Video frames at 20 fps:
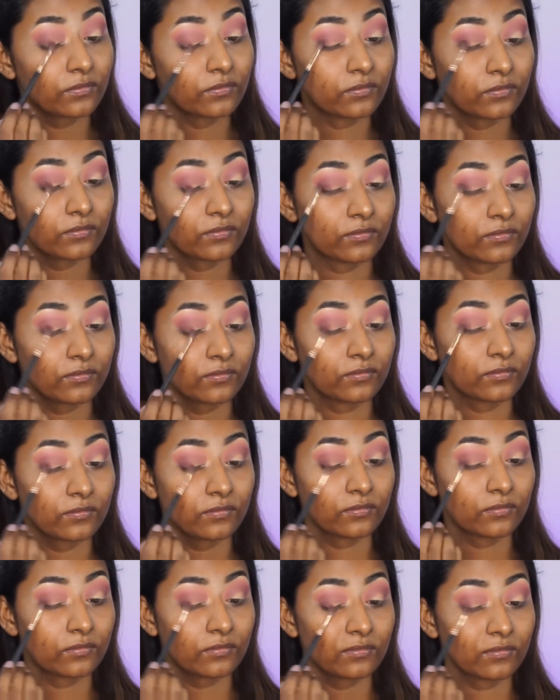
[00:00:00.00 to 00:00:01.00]

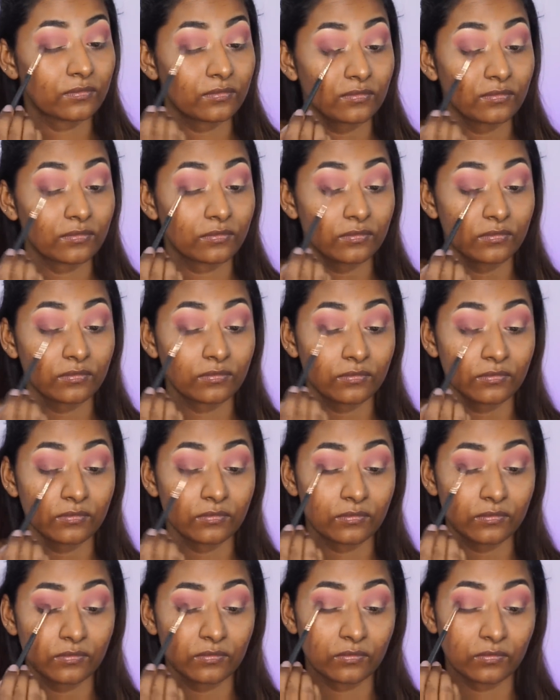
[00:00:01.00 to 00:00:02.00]

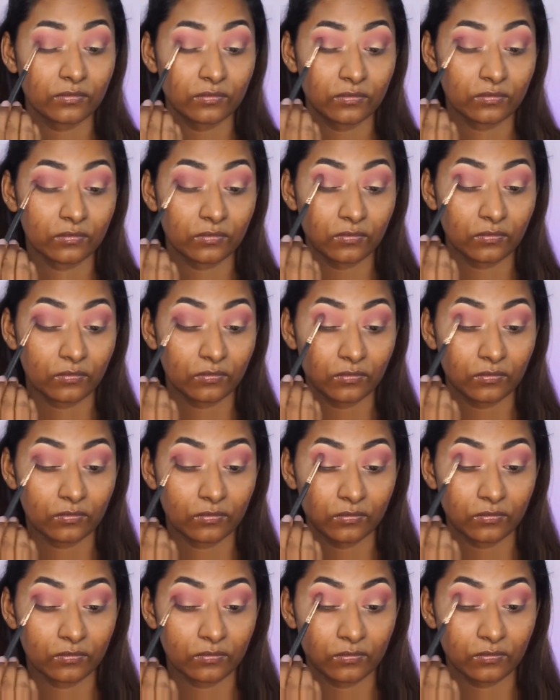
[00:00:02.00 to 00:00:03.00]

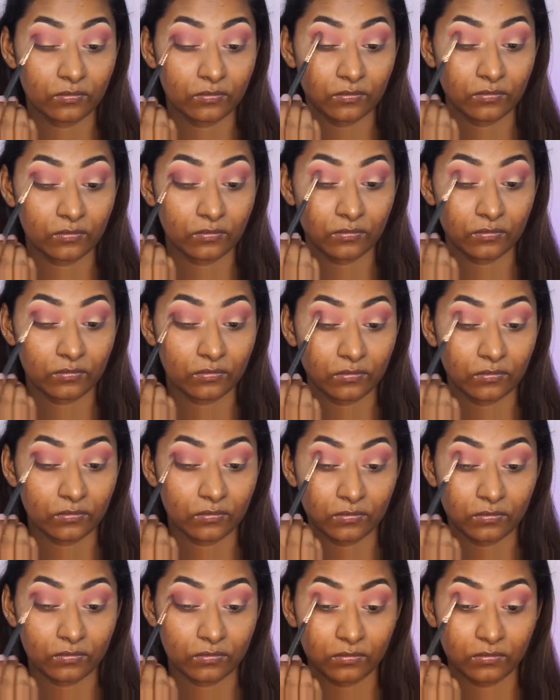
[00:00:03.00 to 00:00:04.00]

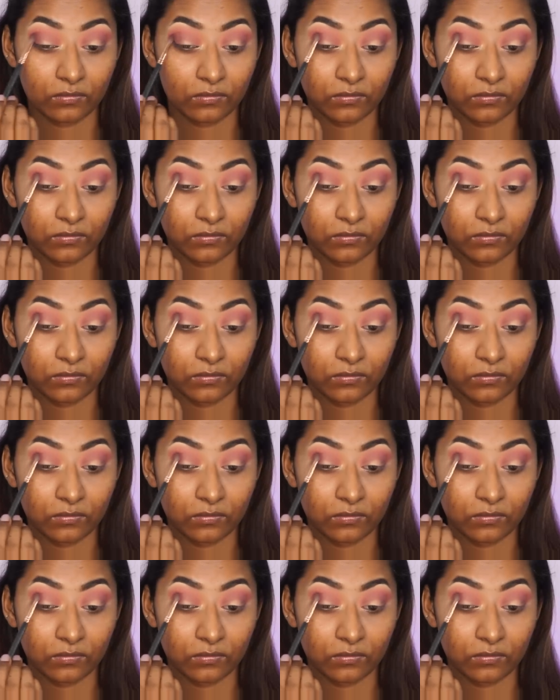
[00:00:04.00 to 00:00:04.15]
(no one is talking)